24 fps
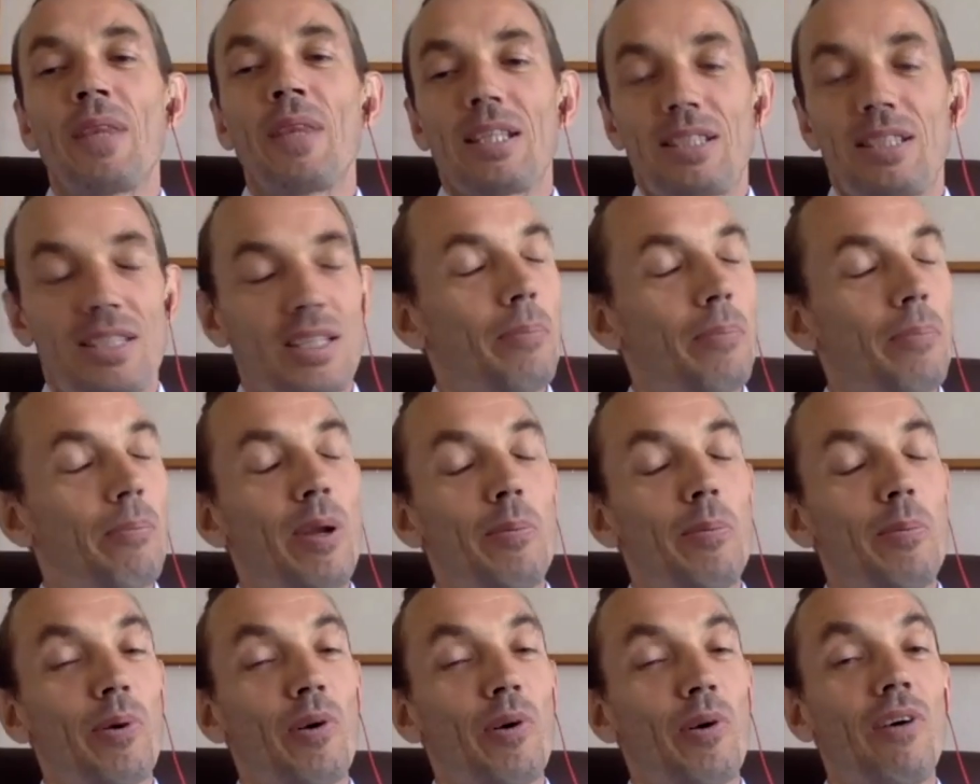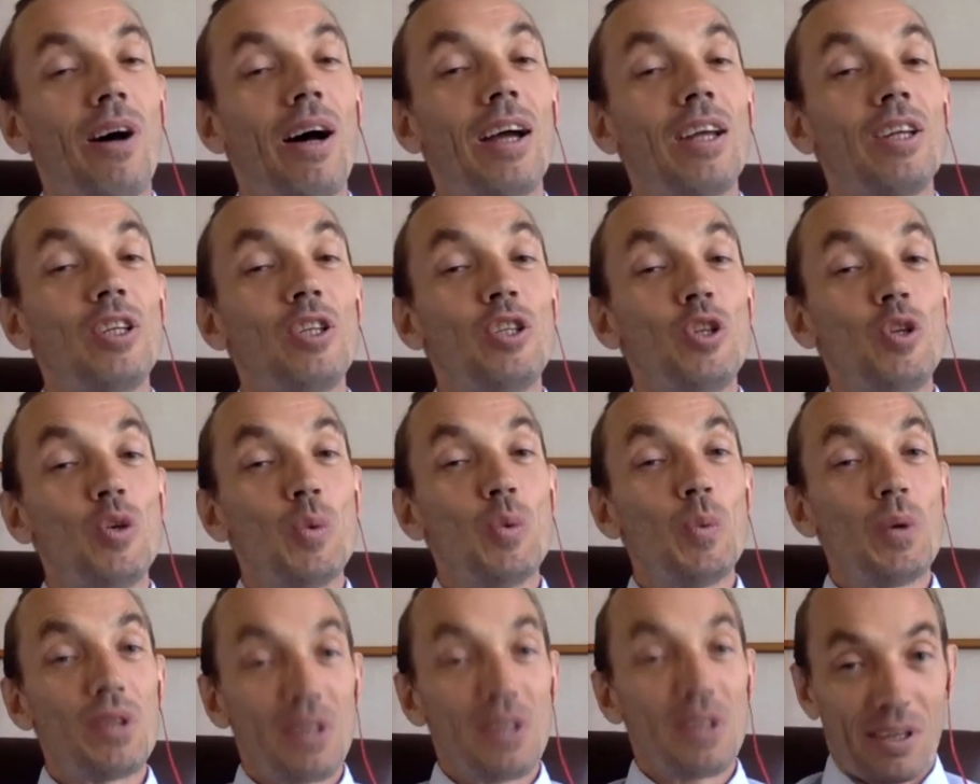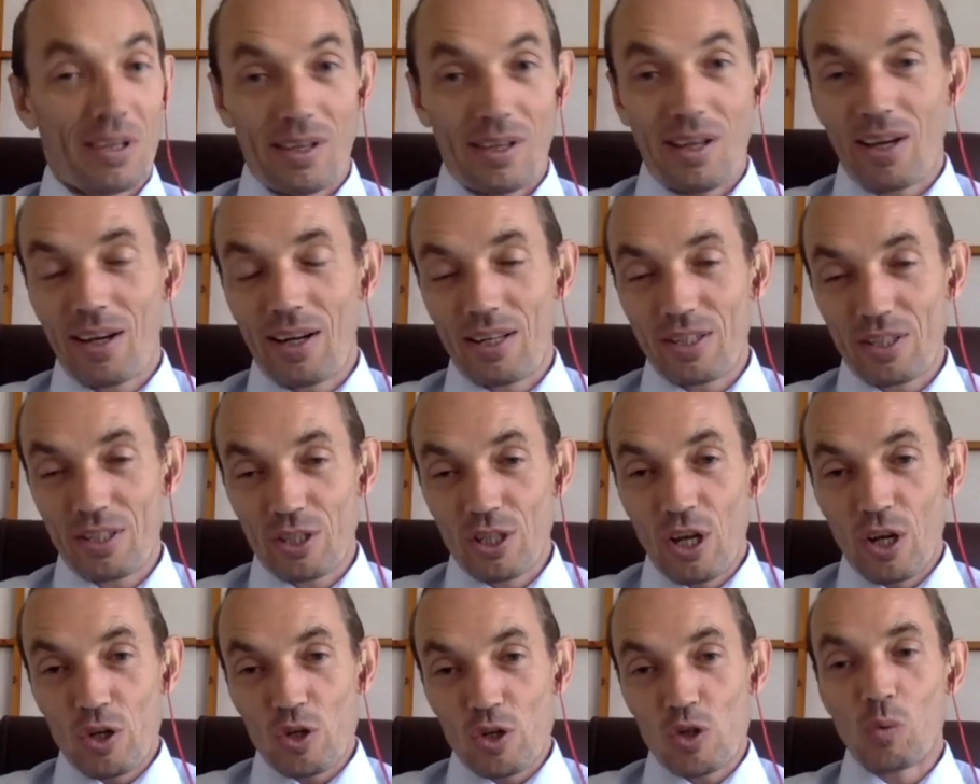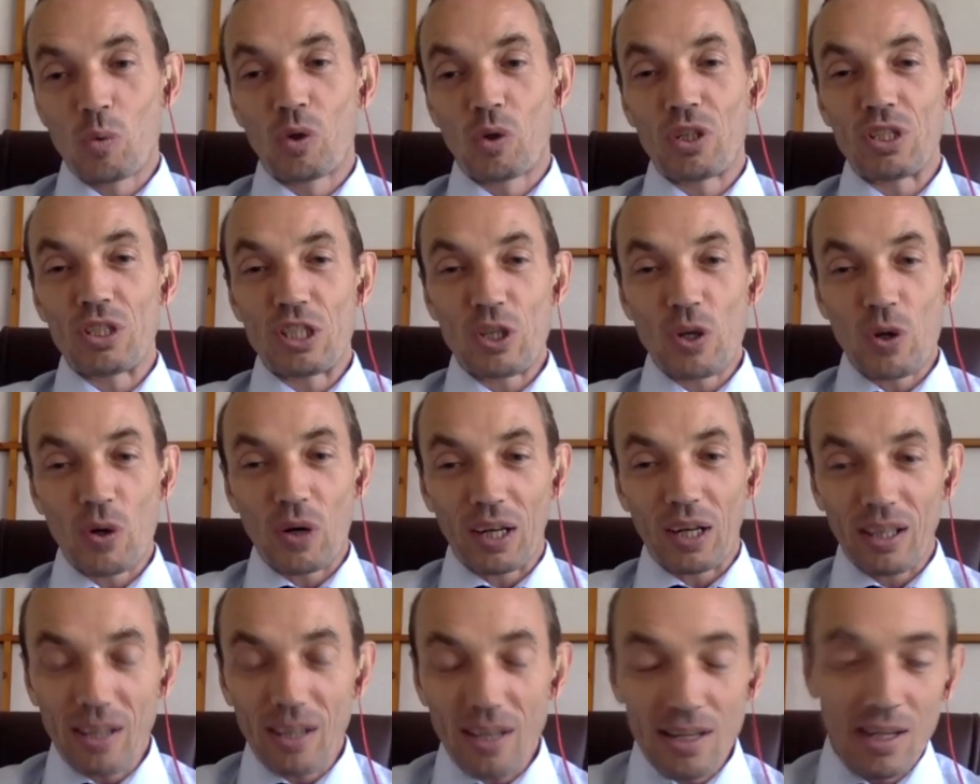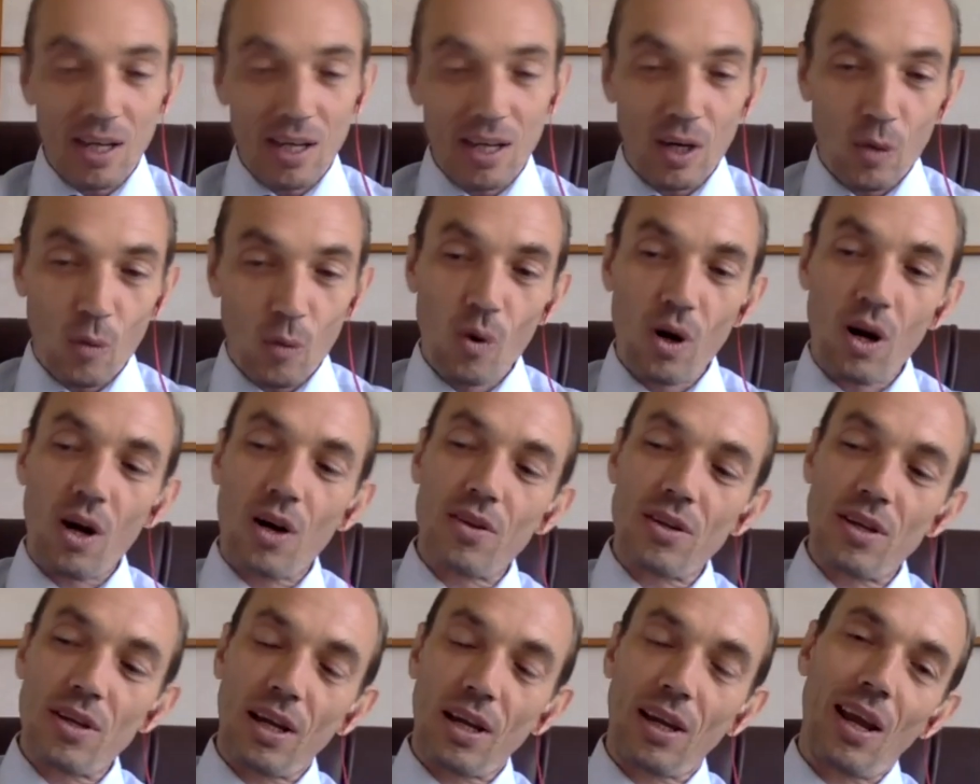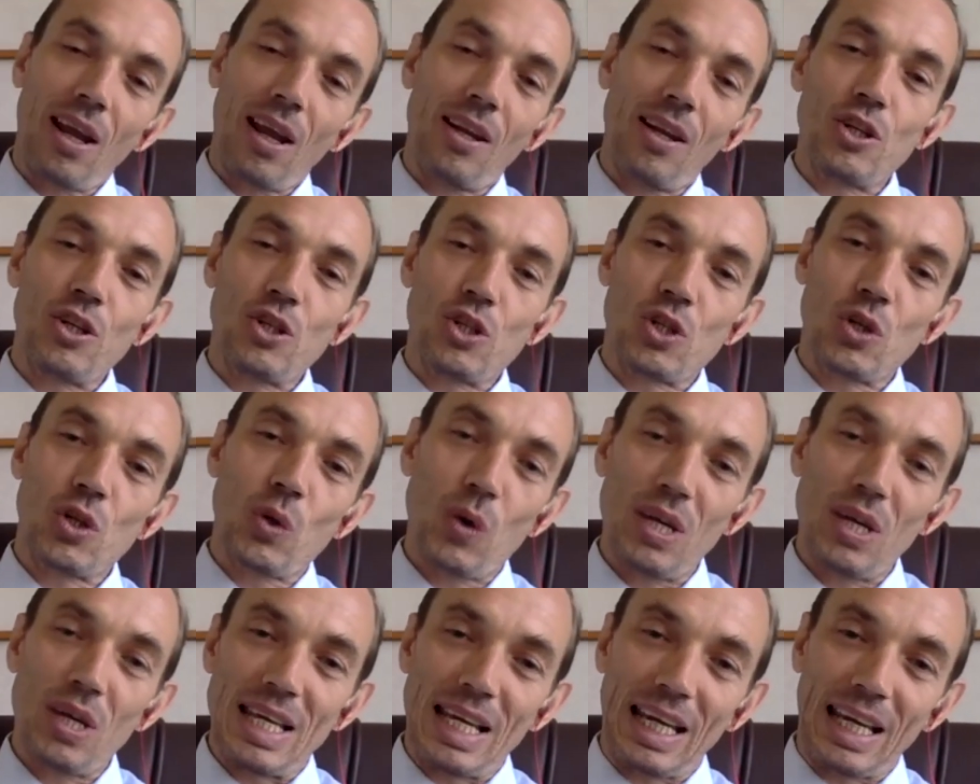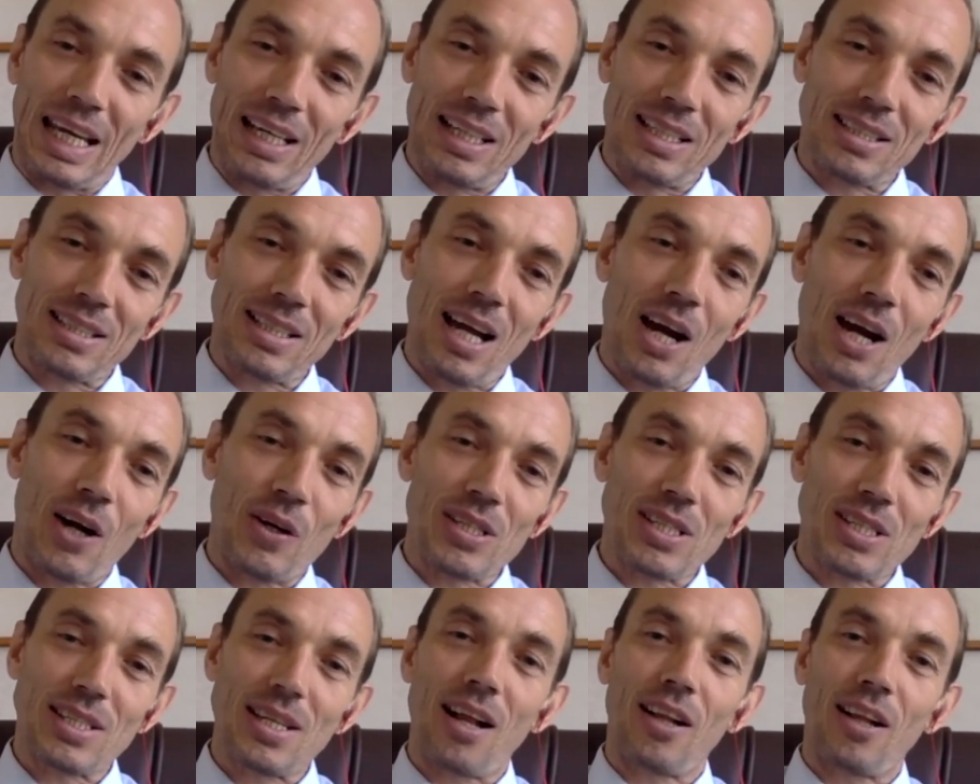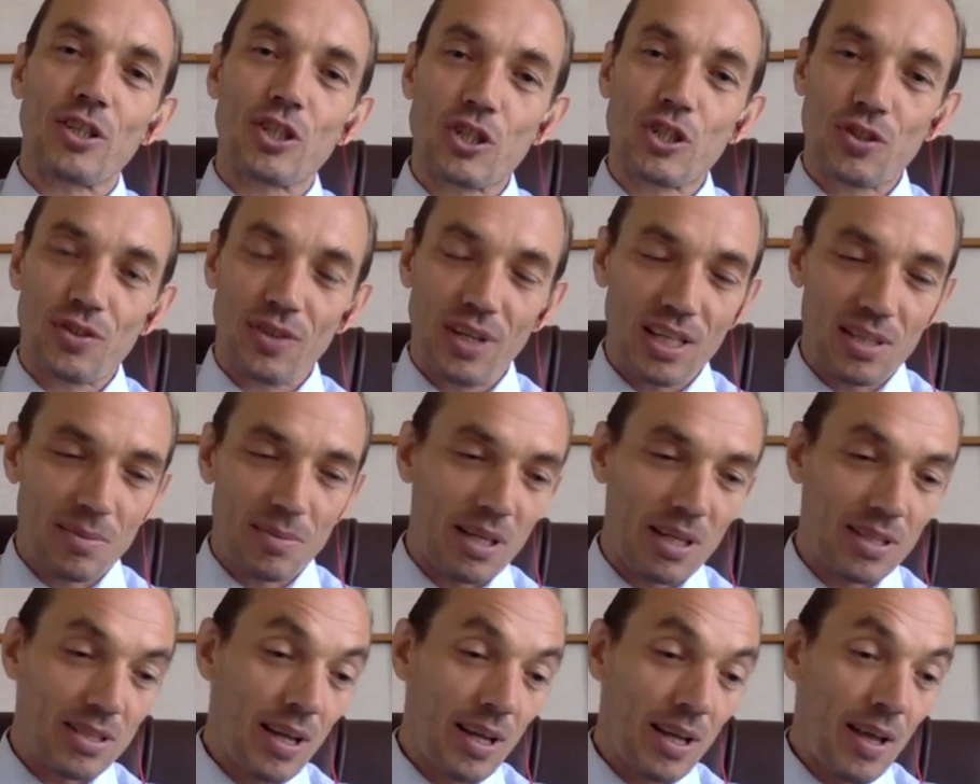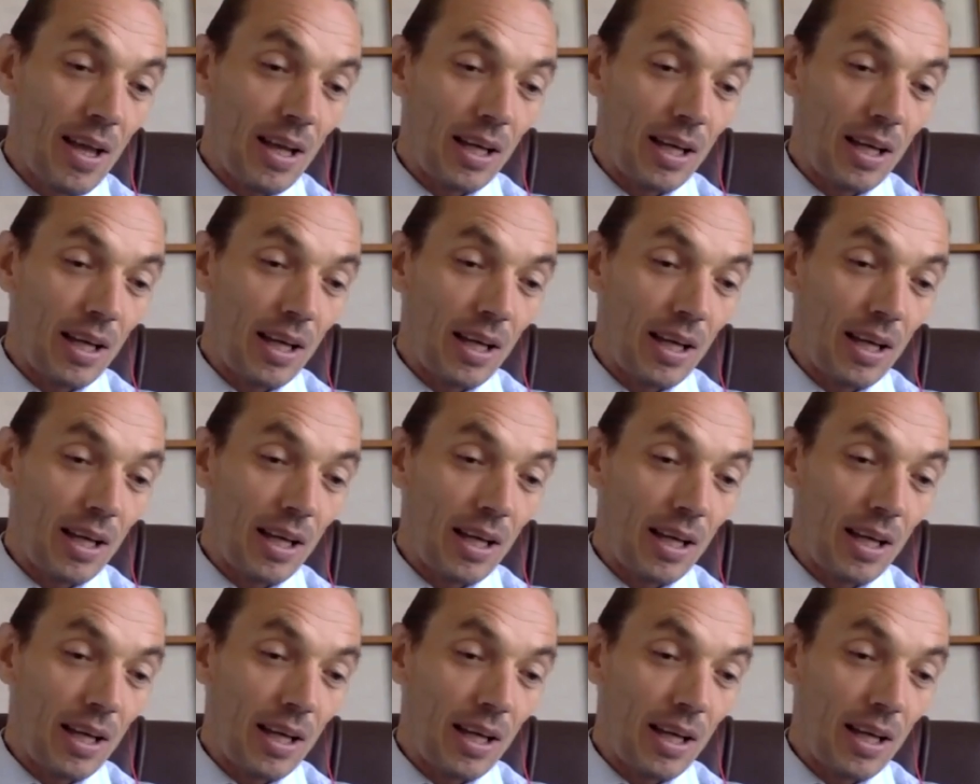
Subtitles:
simply provide you with the clients towards your clinic where they can enjoy the Kintaro cells treatment